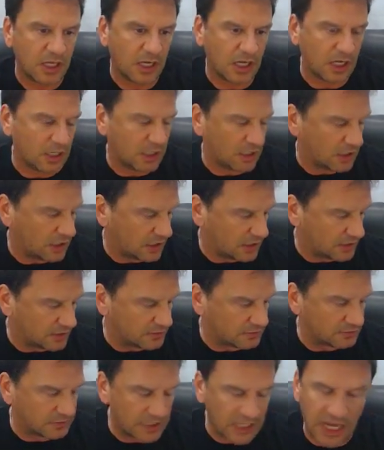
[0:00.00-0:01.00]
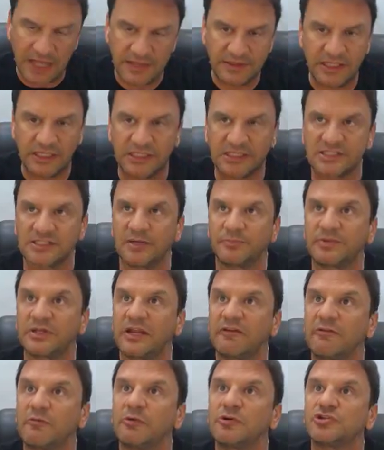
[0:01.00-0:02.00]
And I think it's something
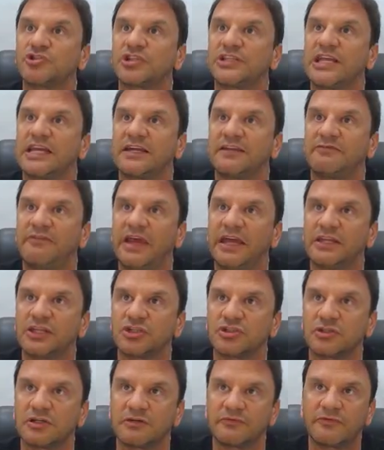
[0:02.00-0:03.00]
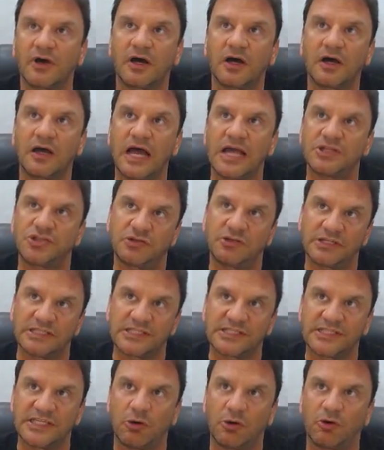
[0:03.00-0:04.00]
everyone should take advantage of. As you can
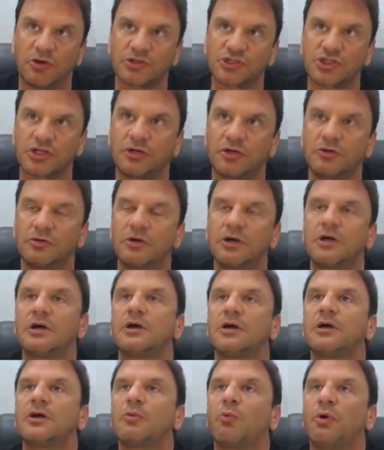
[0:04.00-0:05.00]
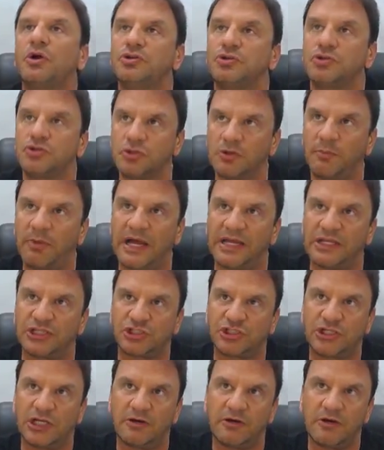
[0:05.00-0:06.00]
see also, when you do buy a
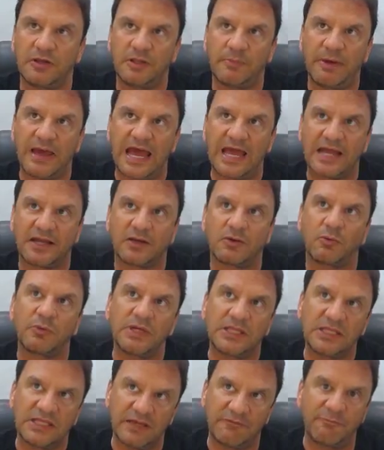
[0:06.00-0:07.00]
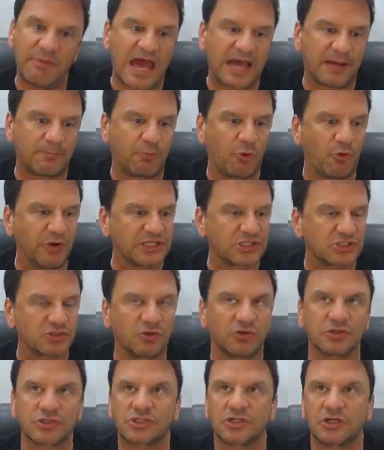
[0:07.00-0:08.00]
share in the pack, we give back points
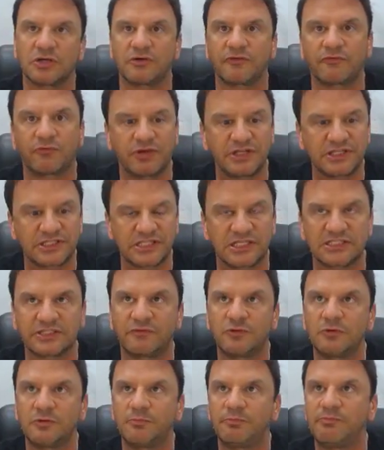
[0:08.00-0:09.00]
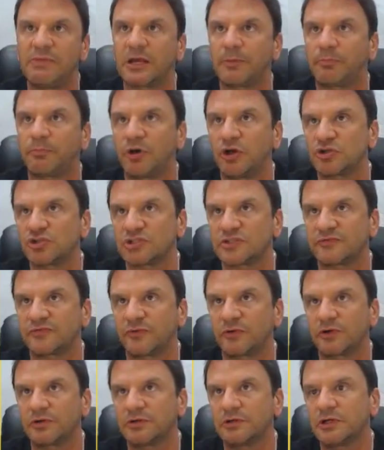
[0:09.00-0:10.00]
also. For instance, if you make a purchase
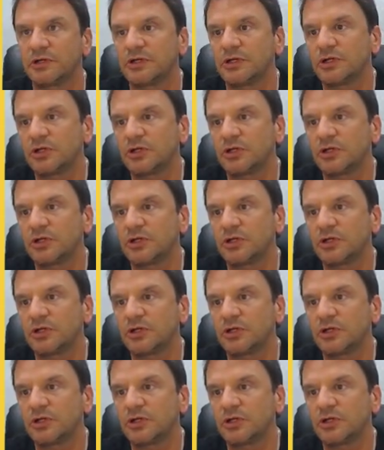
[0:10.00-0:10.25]
for